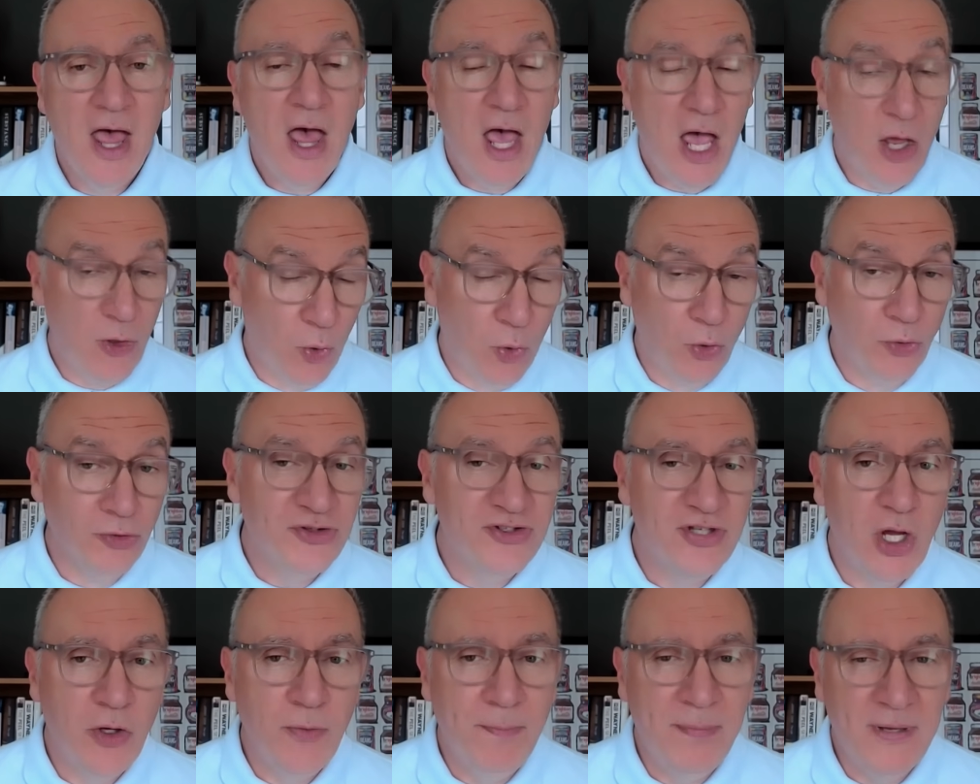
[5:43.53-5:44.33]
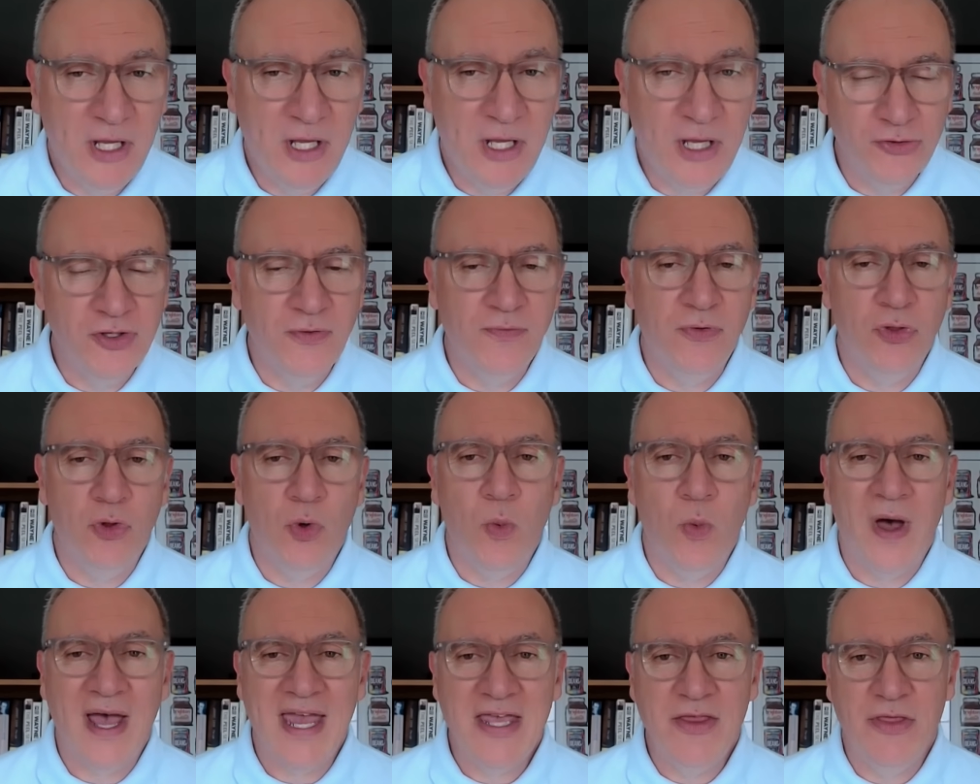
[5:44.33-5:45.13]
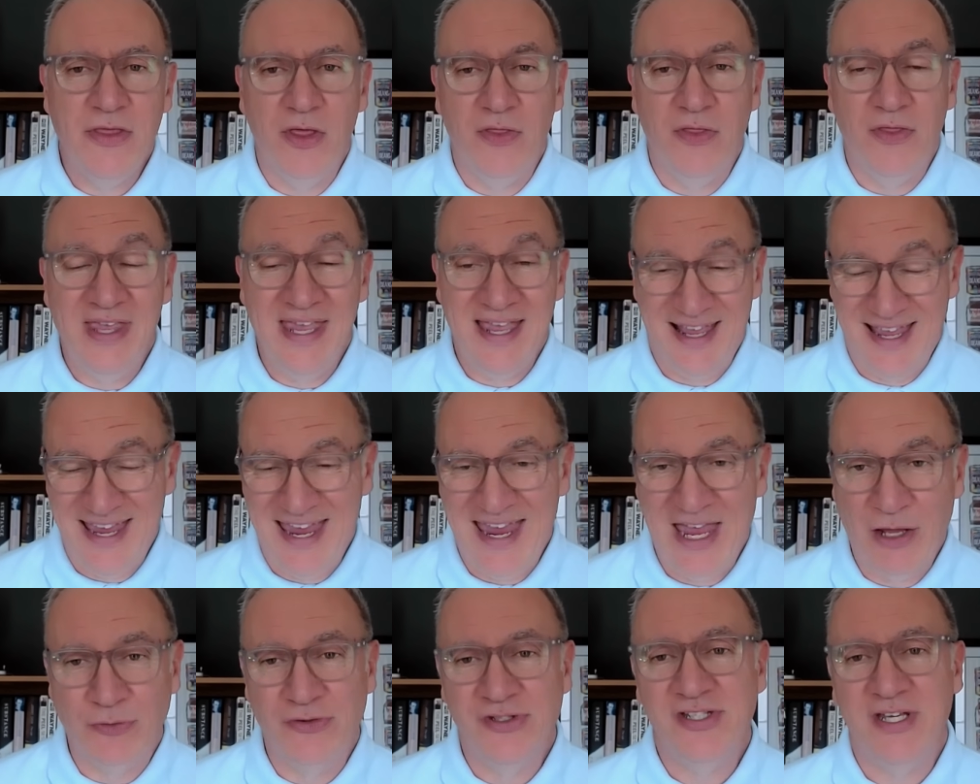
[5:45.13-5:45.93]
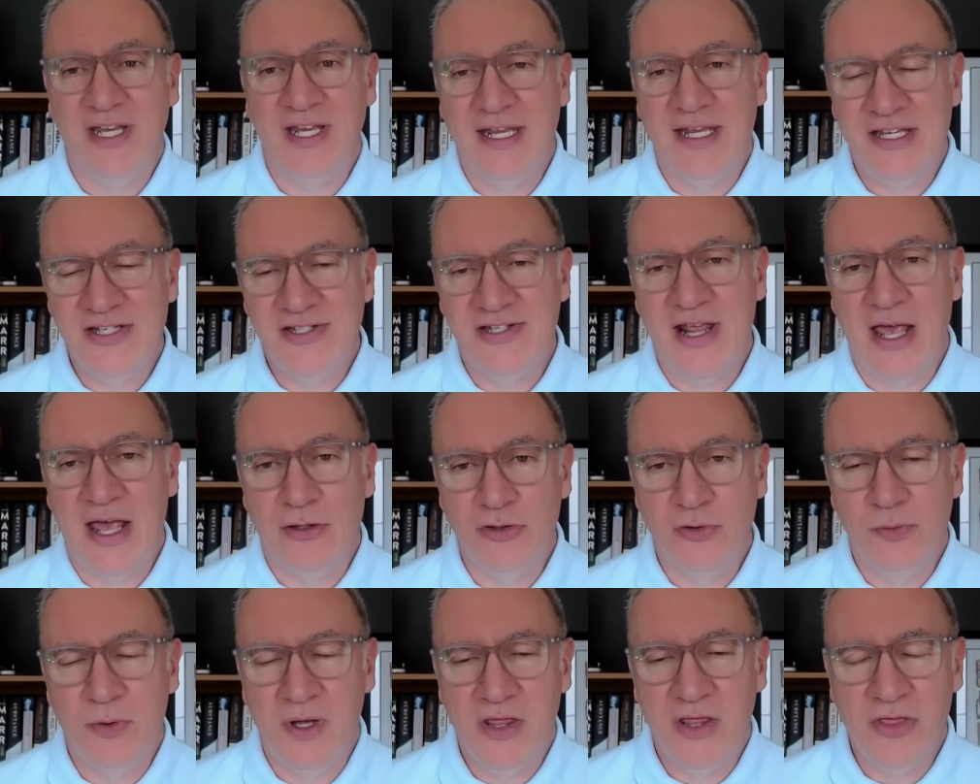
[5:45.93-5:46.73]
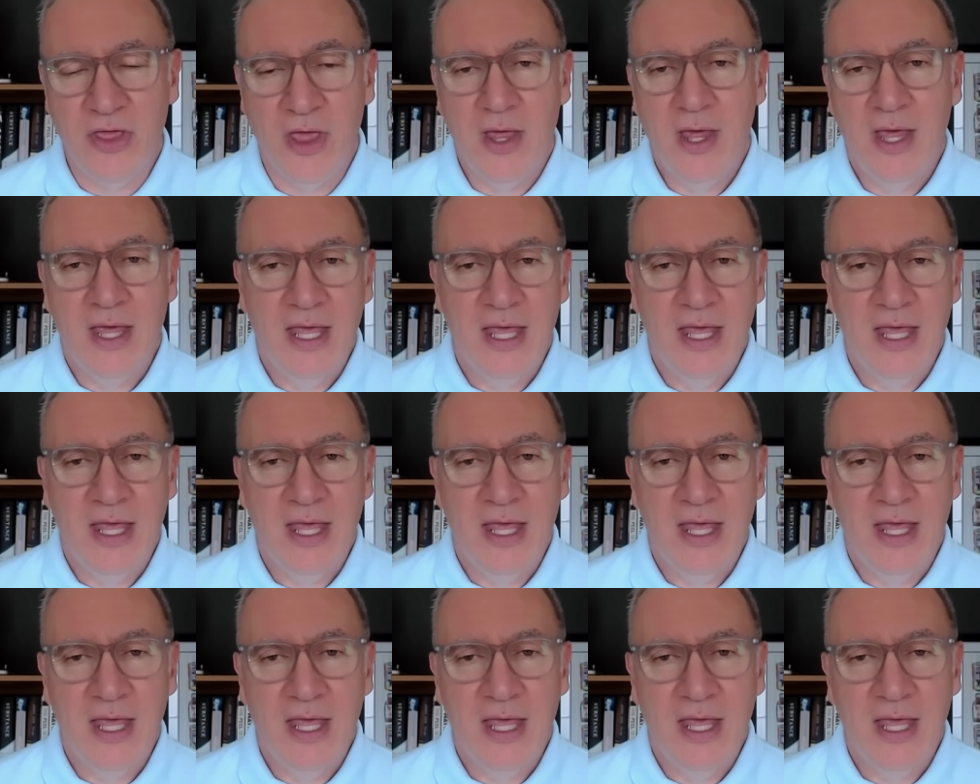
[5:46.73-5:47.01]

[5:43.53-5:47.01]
and also because of the way that the accounting is dealt with,